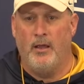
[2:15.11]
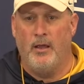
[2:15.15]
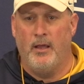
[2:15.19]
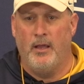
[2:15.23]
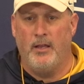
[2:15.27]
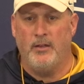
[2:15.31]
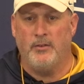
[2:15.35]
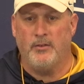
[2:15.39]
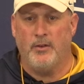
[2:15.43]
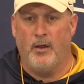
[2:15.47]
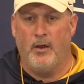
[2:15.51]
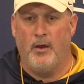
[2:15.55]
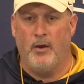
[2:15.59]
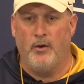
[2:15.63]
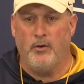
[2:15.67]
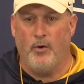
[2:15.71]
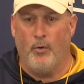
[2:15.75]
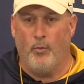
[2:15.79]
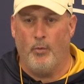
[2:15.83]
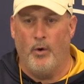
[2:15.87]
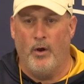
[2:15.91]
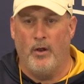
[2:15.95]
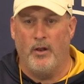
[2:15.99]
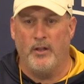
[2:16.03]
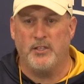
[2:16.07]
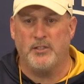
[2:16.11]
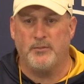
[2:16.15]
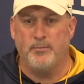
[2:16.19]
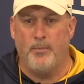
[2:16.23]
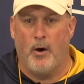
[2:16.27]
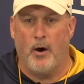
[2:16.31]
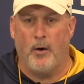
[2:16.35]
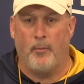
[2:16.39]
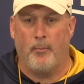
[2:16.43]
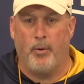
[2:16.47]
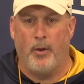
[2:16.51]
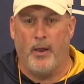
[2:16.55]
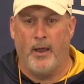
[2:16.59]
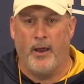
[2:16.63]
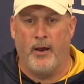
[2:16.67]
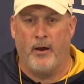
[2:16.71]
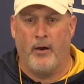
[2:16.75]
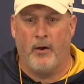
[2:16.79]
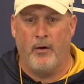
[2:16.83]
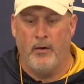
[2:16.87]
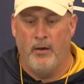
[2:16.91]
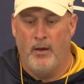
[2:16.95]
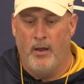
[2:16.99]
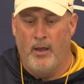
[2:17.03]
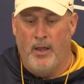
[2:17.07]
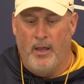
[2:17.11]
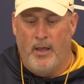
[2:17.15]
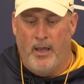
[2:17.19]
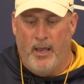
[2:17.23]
He's a really smart player.